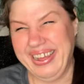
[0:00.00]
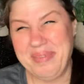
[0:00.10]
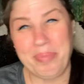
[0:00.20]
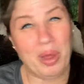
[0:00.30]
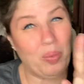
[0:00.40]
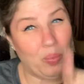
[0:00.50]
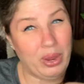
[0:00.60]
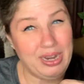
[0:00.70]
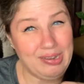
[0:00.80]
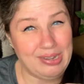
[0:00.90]
But
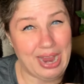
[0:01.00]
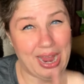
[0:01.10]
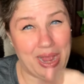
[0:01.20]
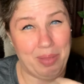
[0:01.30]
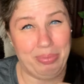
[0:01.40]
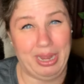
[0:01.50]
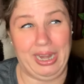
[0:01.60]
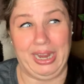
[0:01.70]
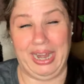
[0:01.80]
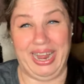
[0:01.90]
Wednesday, I am
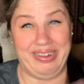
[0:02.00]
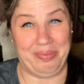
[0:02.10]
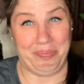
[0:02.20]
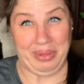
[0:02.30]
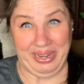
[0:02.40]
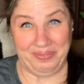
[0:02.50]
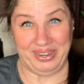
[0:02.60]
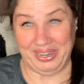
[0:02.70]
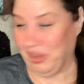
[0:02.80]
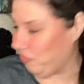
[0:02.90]
planning a nice big
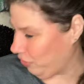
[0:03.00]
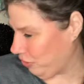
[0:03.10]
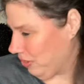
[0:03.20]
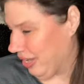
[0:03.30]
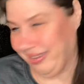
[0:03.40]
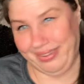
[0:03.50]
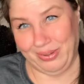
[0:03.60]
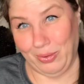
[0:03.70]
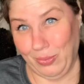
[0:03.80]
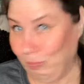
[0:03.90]
video for you guys. So